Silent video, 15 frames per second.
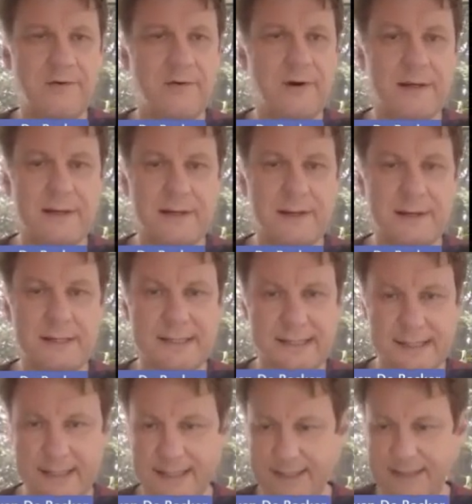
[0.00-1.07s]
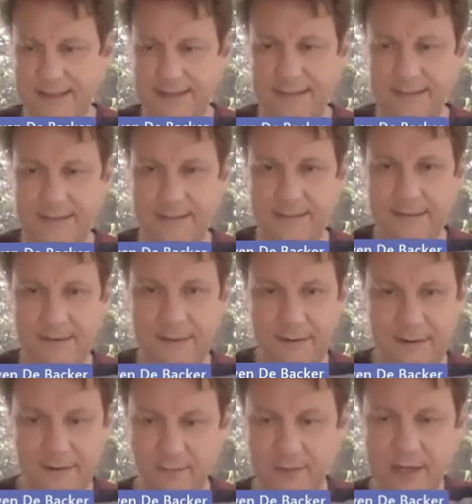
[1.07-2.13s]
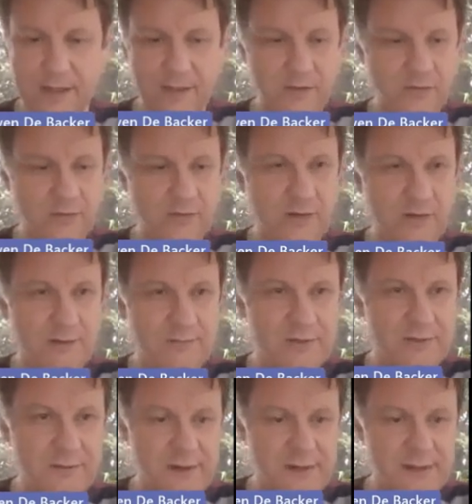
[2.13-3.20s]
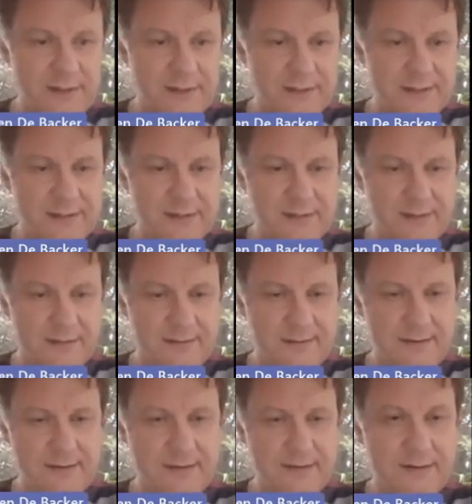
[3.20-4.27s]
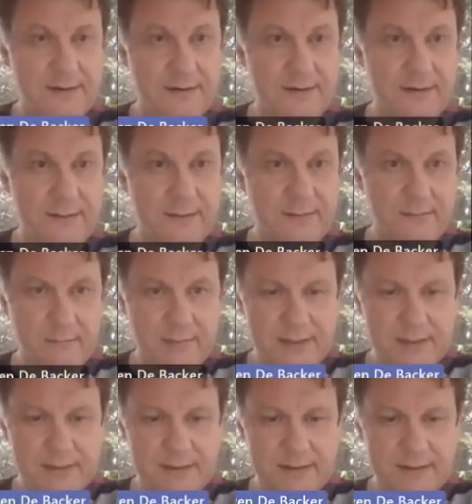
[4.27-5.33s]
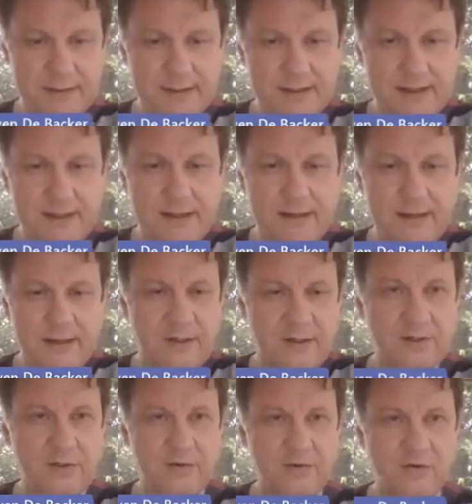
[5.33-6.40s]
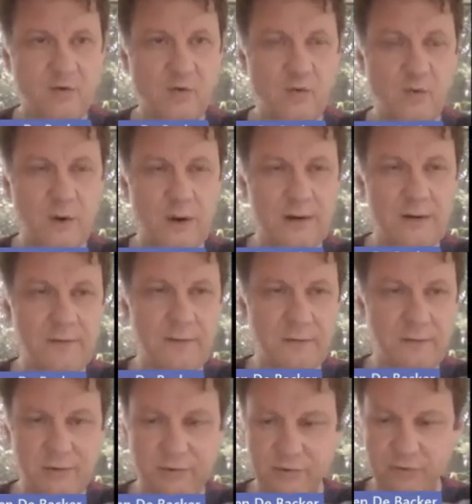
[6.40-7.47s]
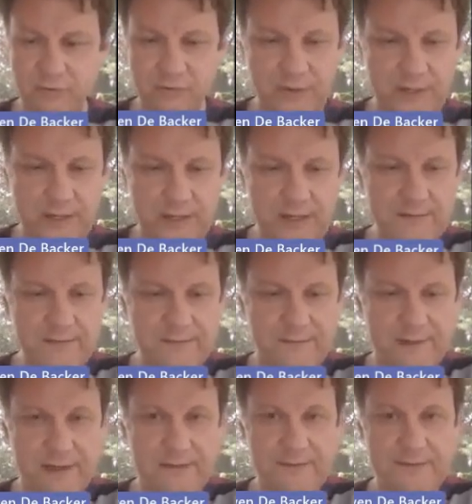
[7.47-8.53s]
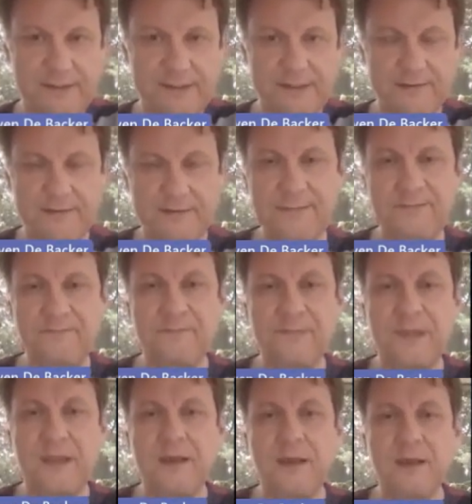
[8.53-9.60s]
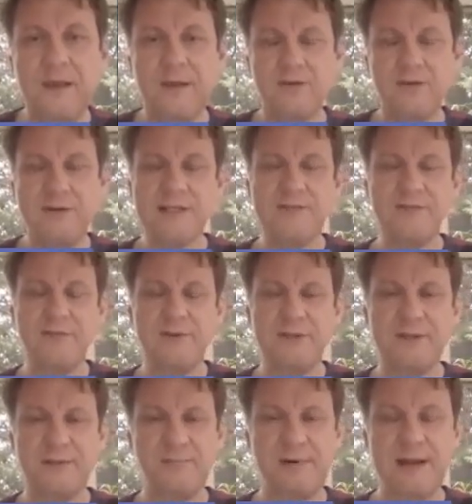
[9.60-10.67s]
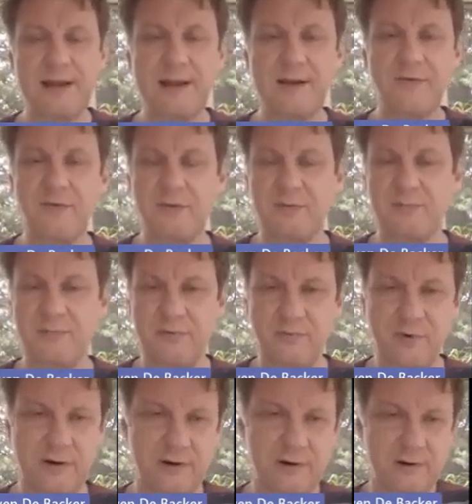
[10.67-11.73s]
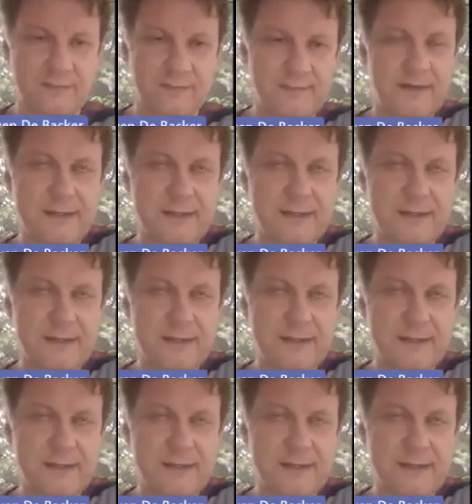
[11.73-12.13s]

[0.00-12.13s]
recognize as a way to demonstrate the method. So 142857. So let's first apply rule number 1.